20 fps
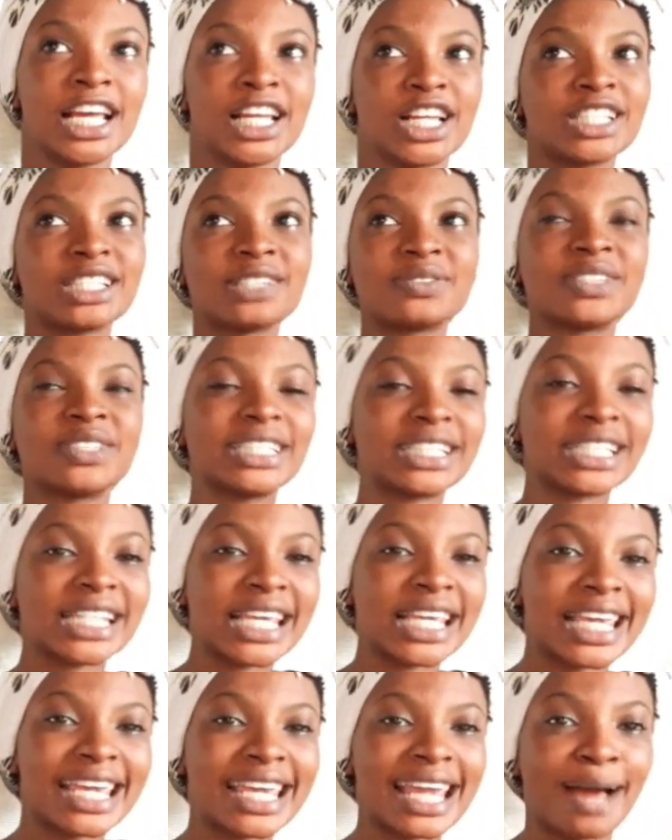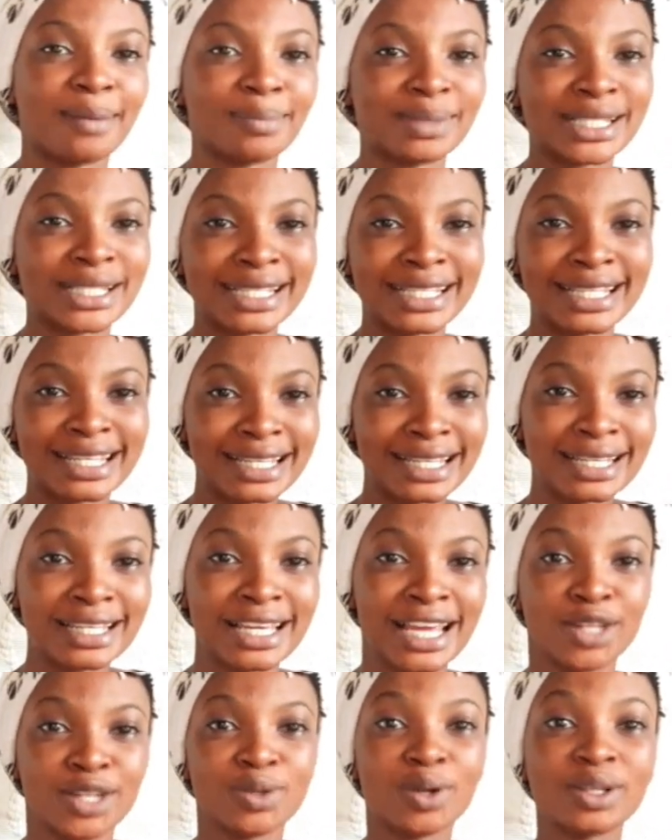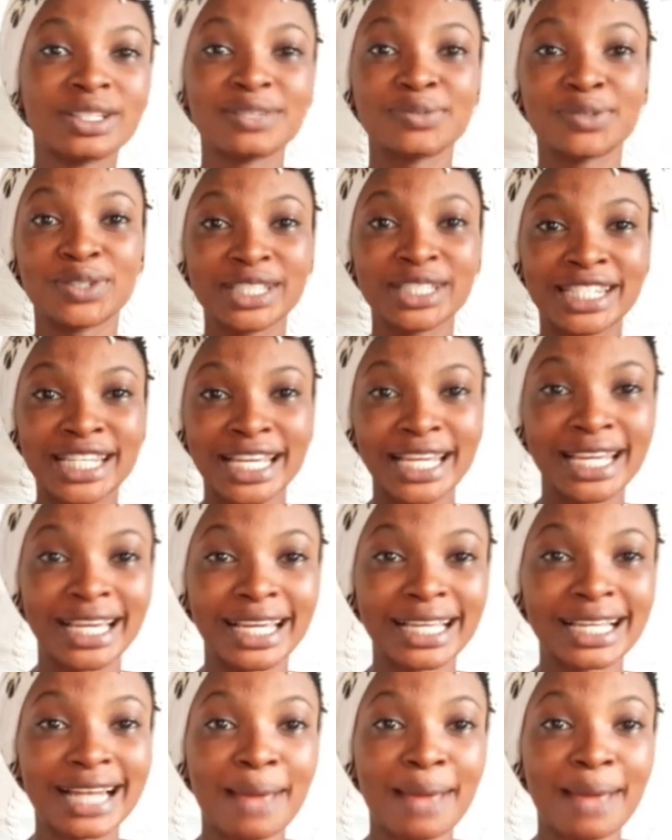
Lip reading: Don't even thinking I'm thinking. Don't even think.